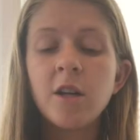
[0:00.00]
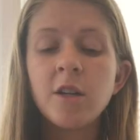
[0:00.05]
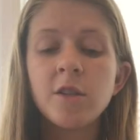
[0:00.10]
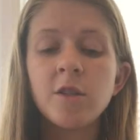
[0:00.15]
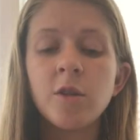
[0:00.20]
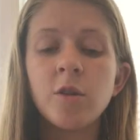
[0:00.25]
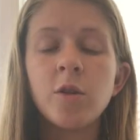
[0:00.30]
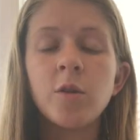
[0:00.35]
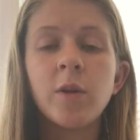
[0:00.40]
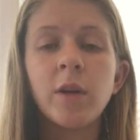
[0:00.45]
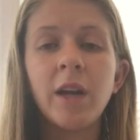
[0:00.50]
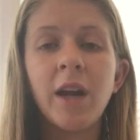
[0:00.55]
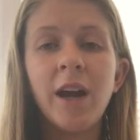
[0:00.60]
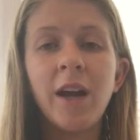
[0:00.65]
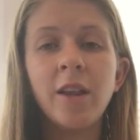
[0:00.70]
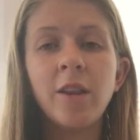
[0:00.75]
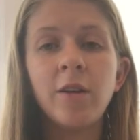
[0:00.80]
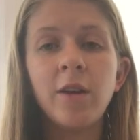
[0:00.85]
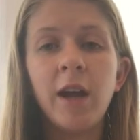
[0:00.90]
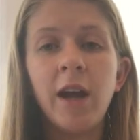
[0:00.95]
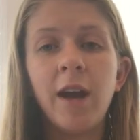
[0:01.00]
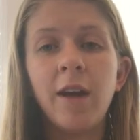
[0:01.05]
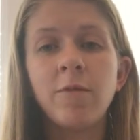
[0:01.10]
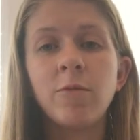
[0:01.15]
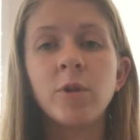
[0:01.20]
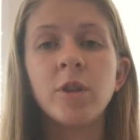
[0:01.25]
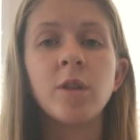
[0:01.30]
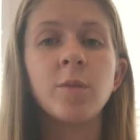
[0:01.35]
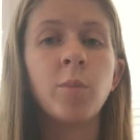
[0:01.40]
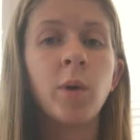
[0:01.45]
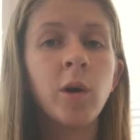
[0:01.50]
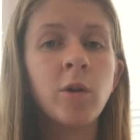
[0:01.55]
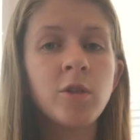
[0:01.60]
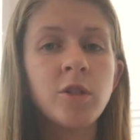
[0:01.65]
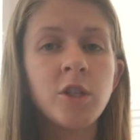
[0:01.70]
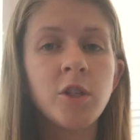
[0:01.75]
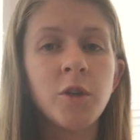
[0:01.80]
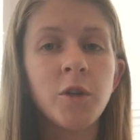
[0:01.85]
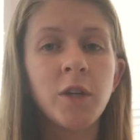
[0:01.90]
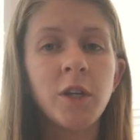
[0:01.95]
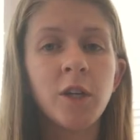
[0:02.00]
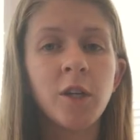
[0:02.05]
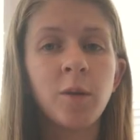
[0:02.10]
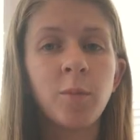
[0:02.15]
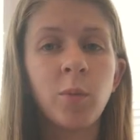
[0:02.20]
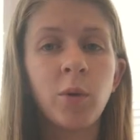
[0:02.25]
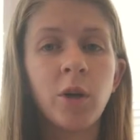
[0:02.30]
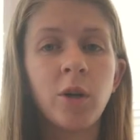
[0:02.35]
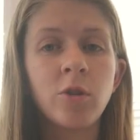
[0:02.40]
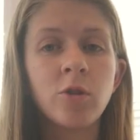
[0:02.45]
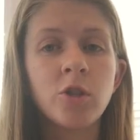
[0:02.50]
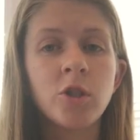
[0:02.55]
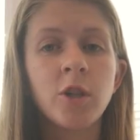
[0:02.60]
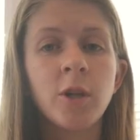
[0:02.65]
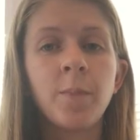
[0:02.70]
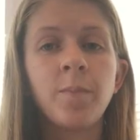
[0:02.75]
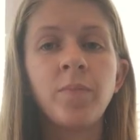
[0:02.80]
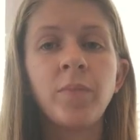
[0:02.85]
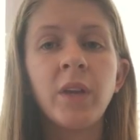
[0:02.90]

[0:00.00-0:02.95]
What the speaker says: So you can either have, with the posterior approach,